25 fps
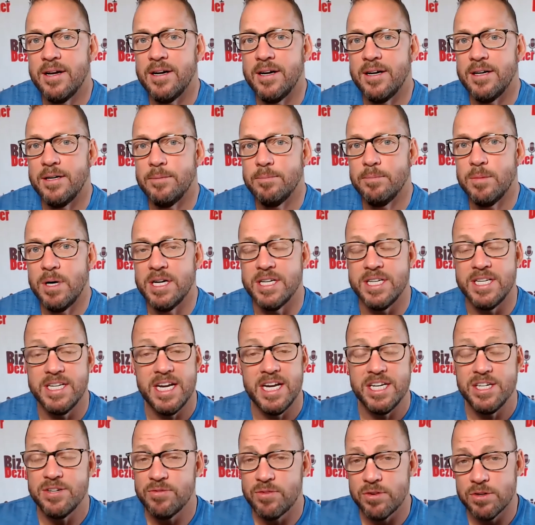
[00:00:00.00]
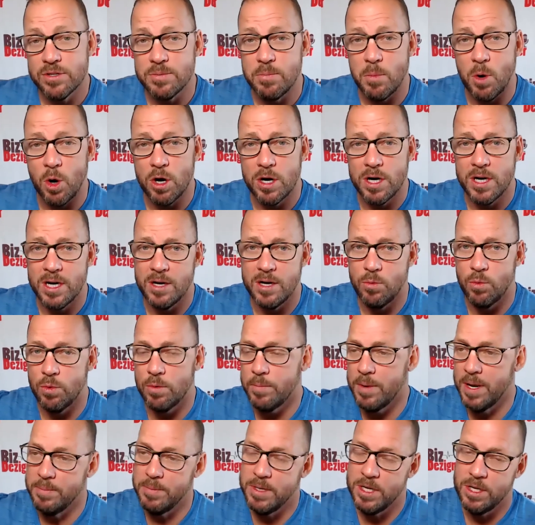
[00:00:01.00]
a taste first marketing,
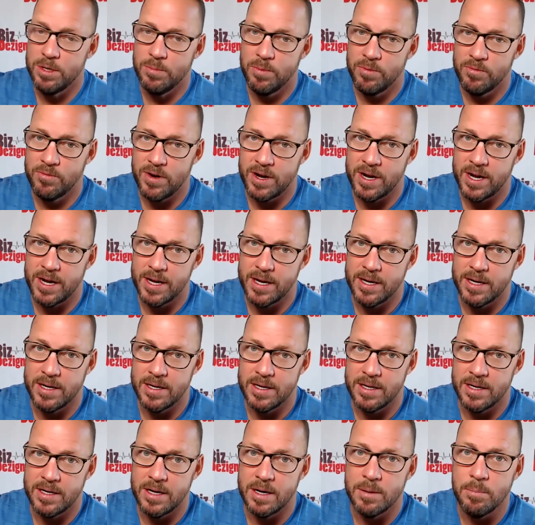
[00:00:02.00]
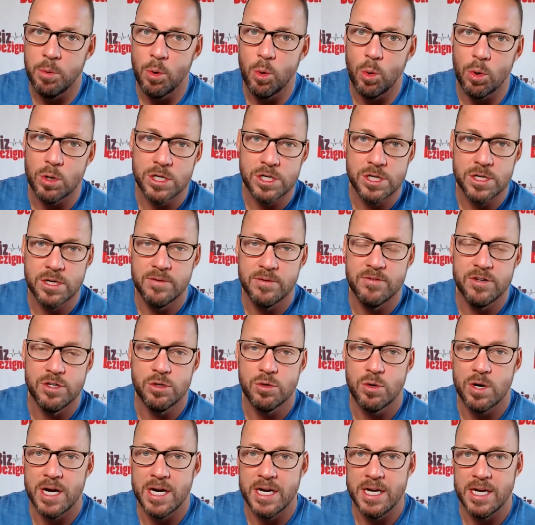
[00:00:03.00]
where maybe you provide a portion of a
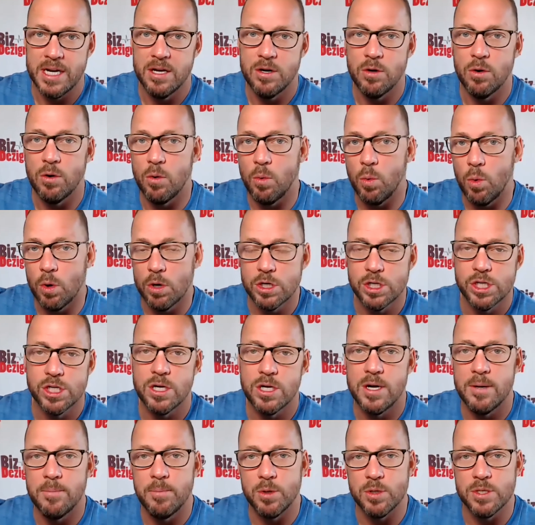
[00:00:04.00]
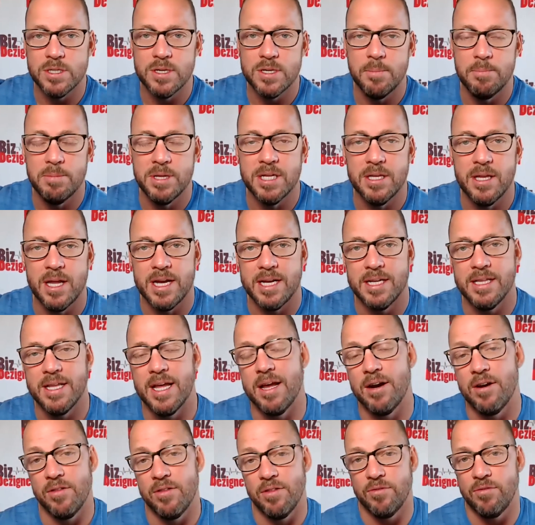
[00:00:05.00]
training or a workshop or something like
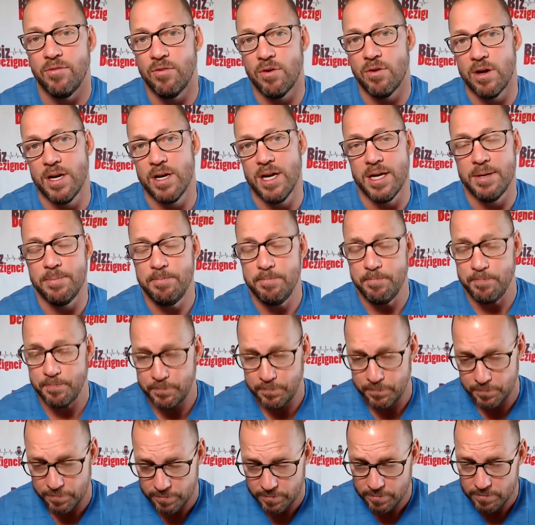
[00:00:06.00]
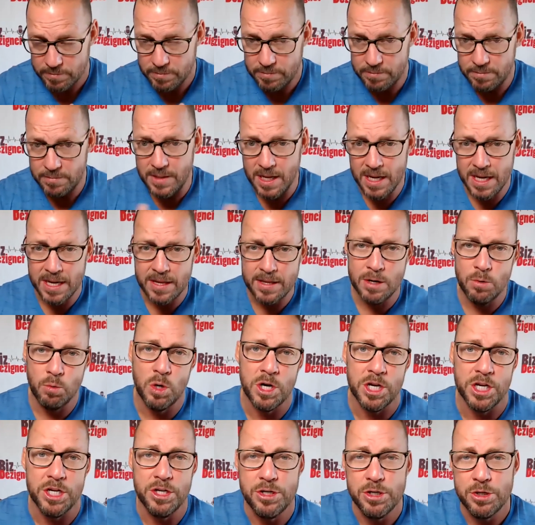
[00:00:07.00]
that on the front end. And then
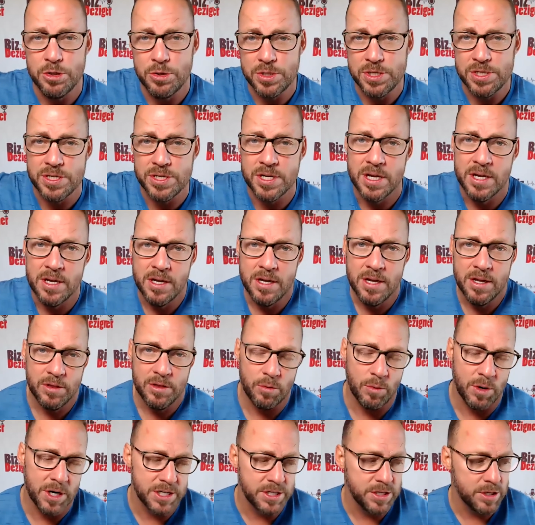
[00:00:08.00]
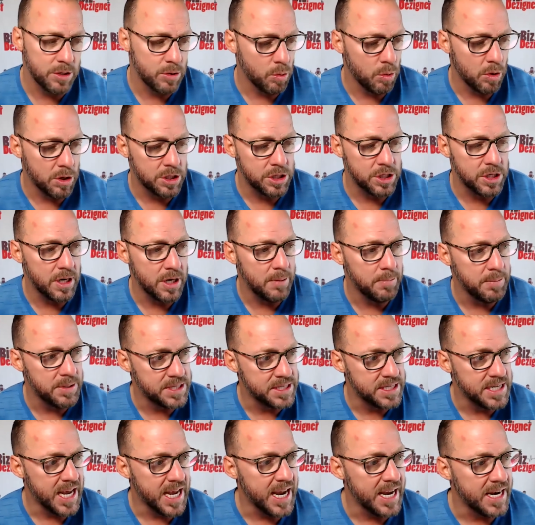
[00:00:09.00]
what you do is the rest of the workshop
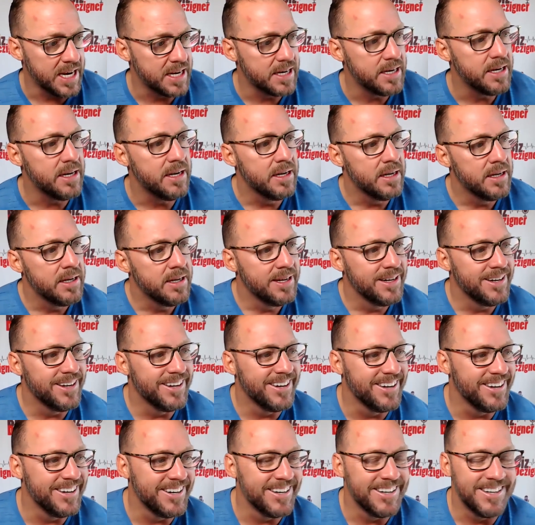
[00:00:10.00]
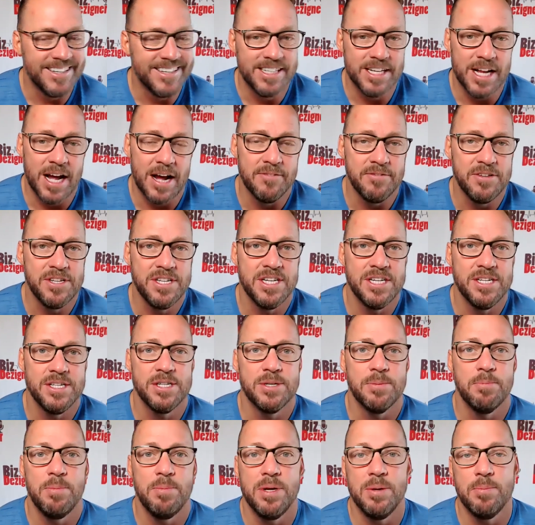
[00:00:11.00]
is gated. I've seen
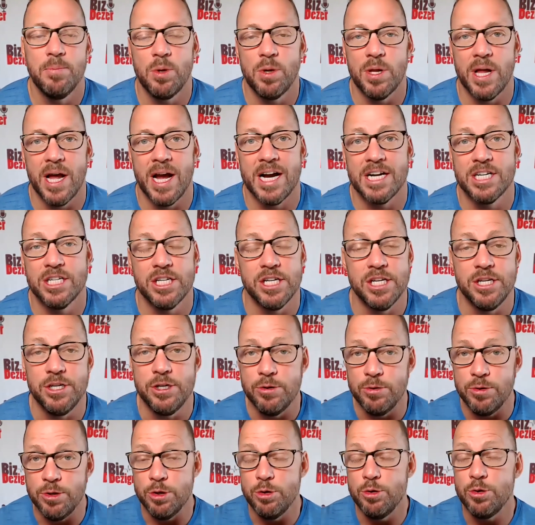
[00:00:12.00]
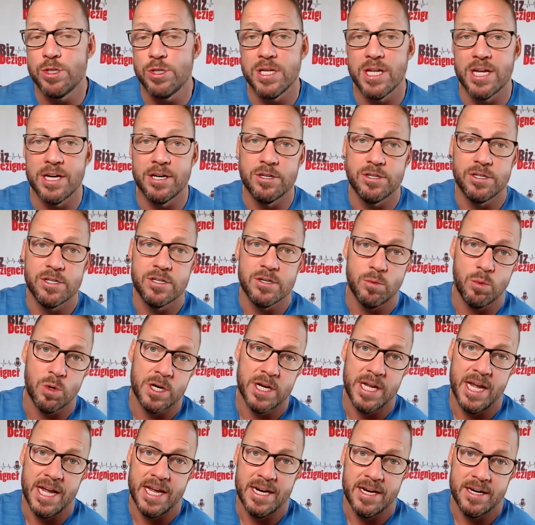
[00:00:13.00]
some people actually do newsletters that
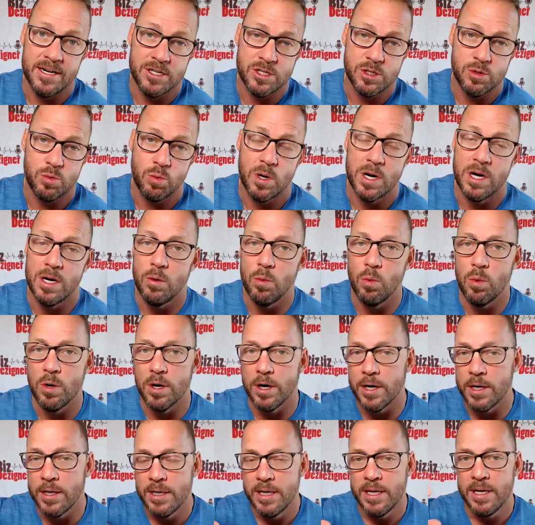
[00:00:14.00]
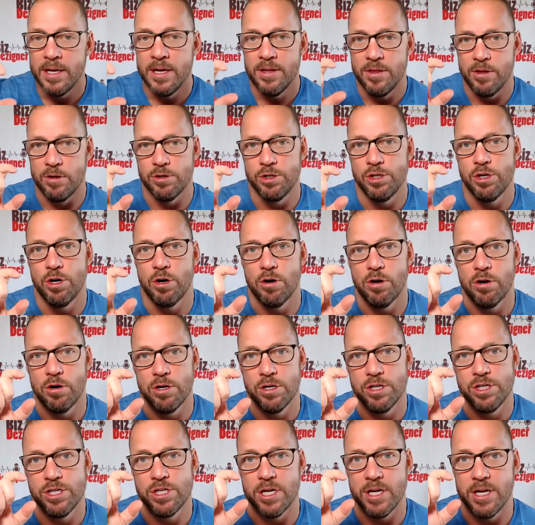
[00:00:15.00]
were gated as well, where they'll
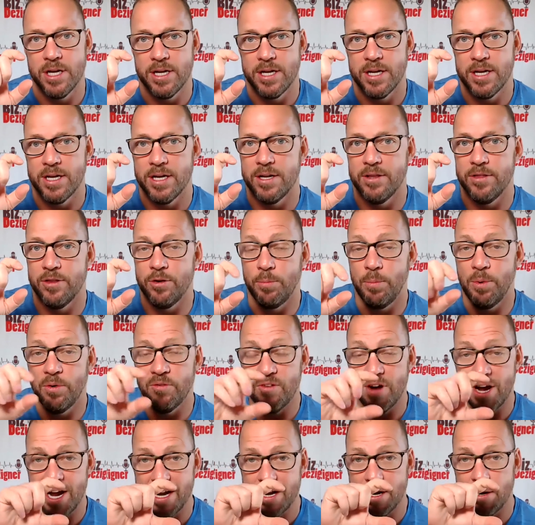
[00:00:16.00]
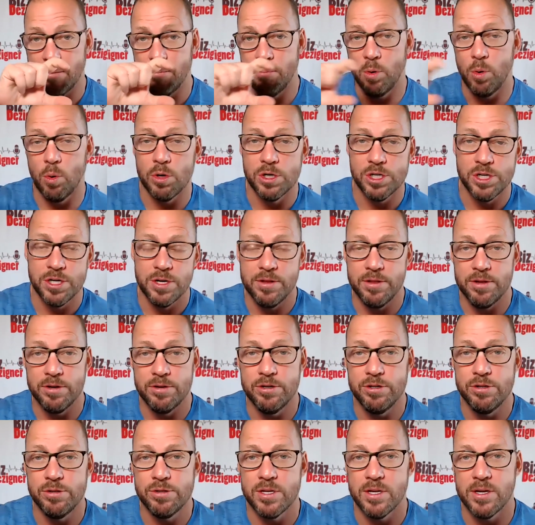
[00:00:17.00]
charge, they'll provide a portion of
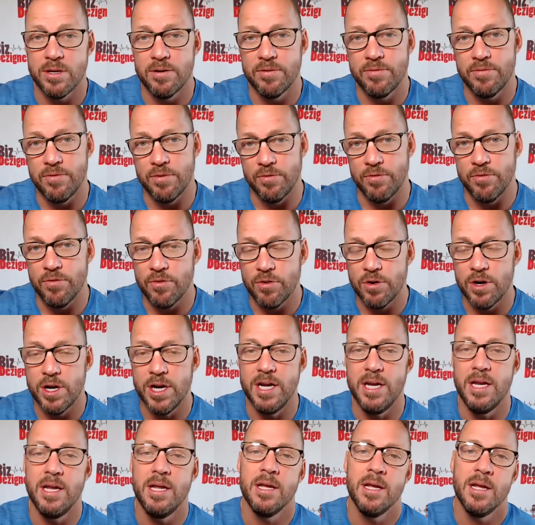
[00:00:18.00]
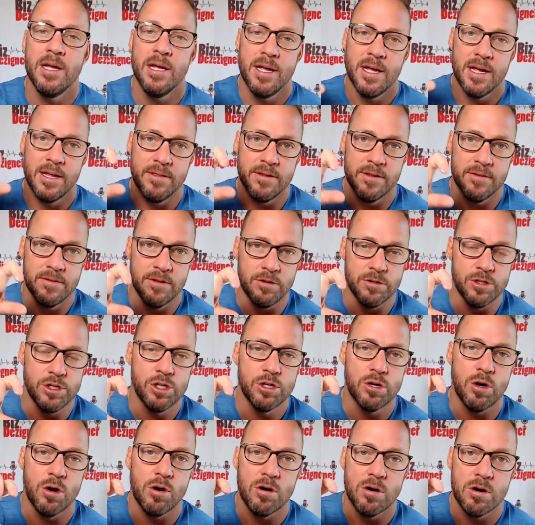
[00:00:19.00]
their newsletter for free, and then they'll
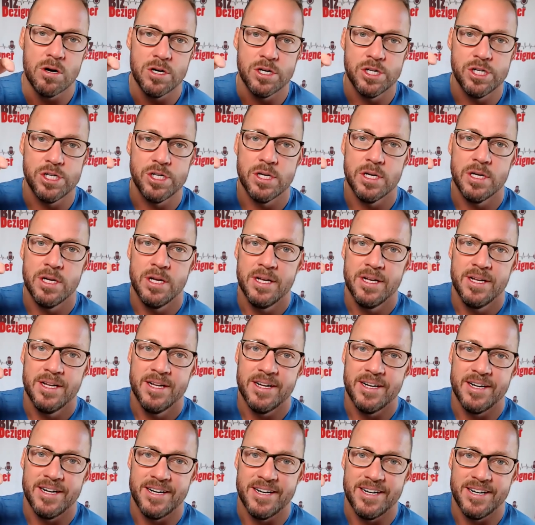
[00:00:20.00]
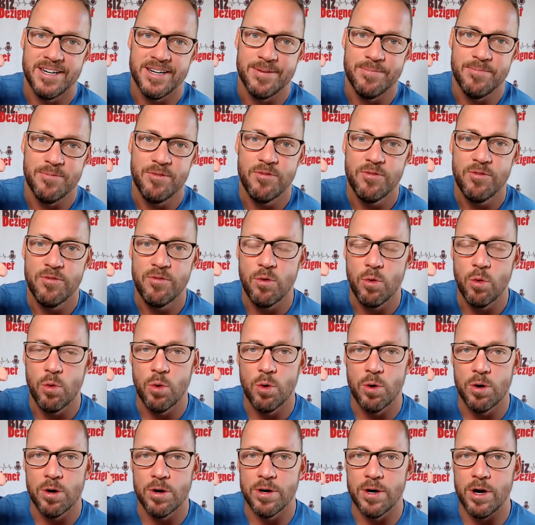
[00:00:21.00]
charge
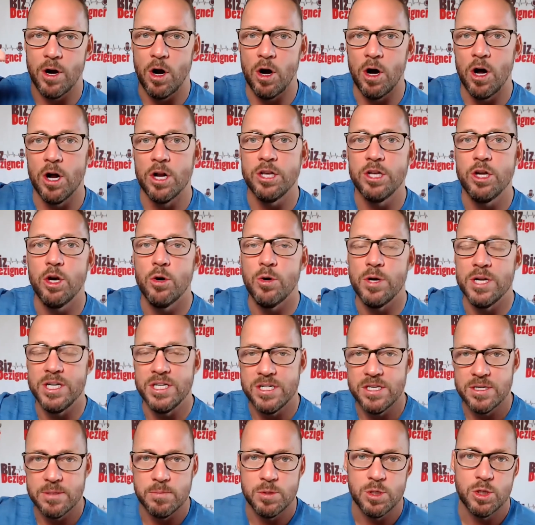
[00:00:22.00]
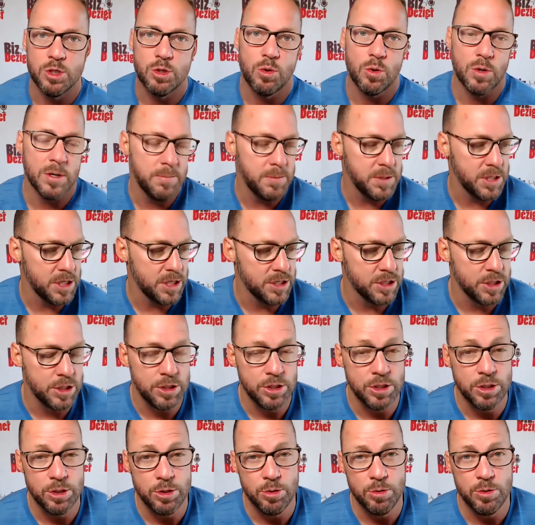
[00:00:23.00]
for ongoing
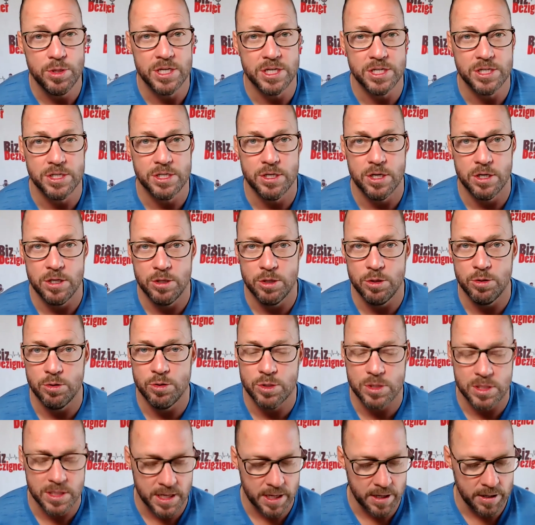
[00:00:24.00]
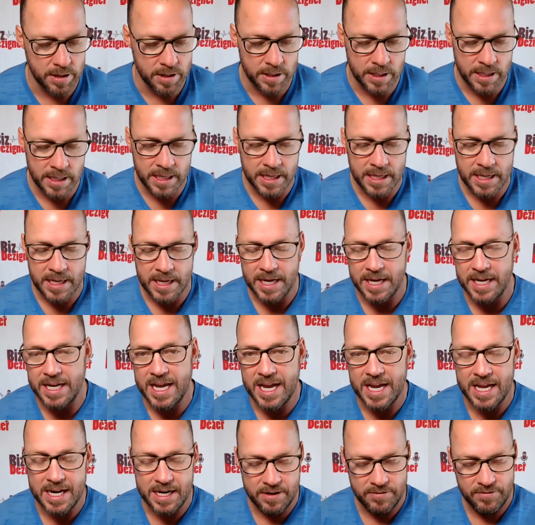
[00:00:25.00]
subscriptions to this newsletter.
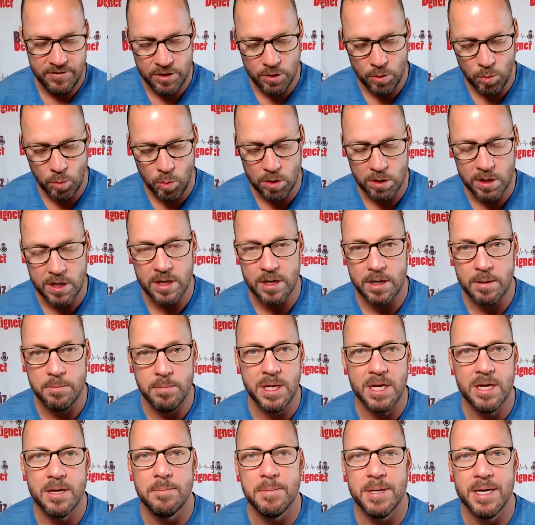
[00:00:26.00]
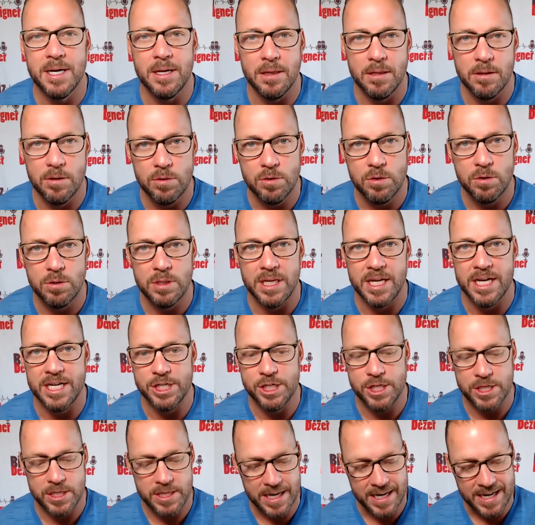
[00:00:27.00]
Again, if you're working on becoming a local
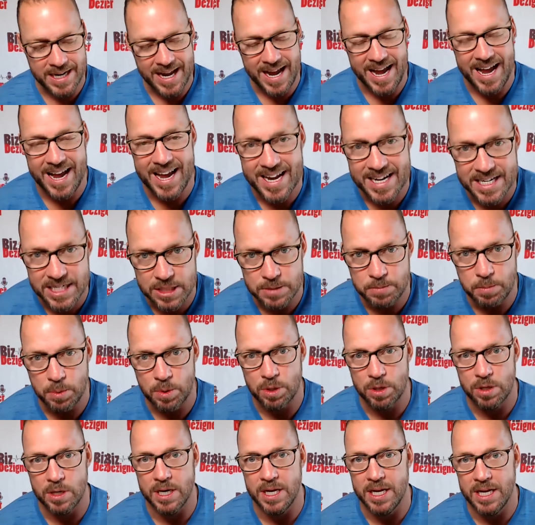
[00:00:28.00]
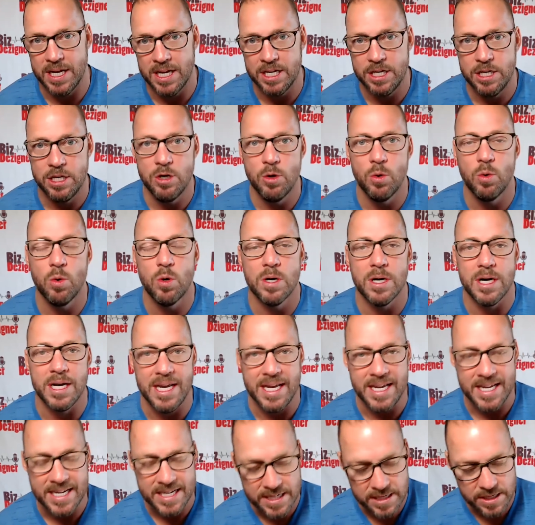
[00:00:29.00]
legend, an expert in your
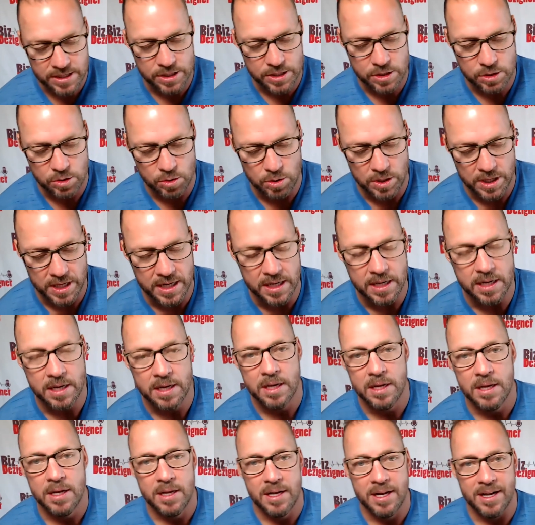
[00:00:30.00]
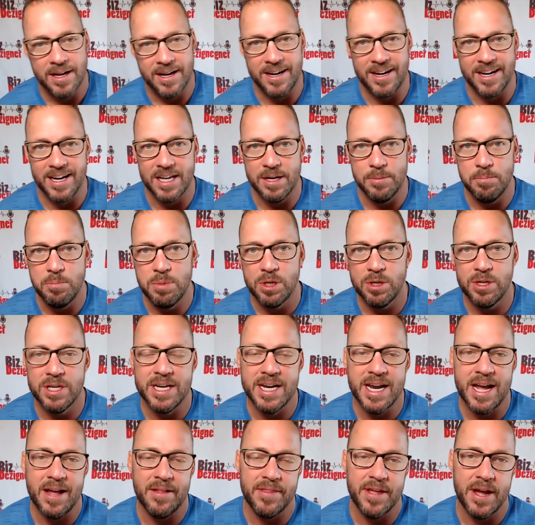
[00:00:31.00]
industry, and
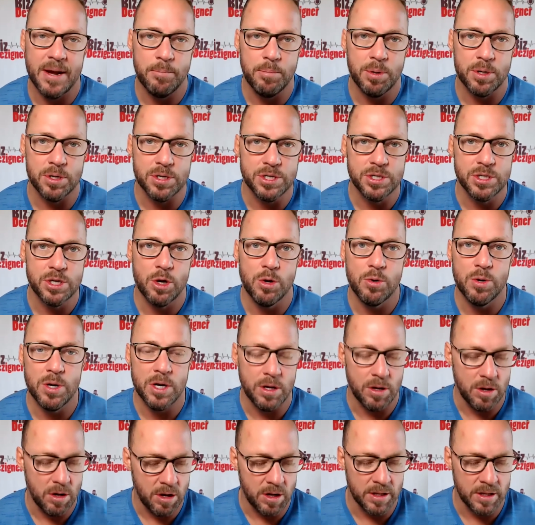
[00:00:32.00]
building out that persona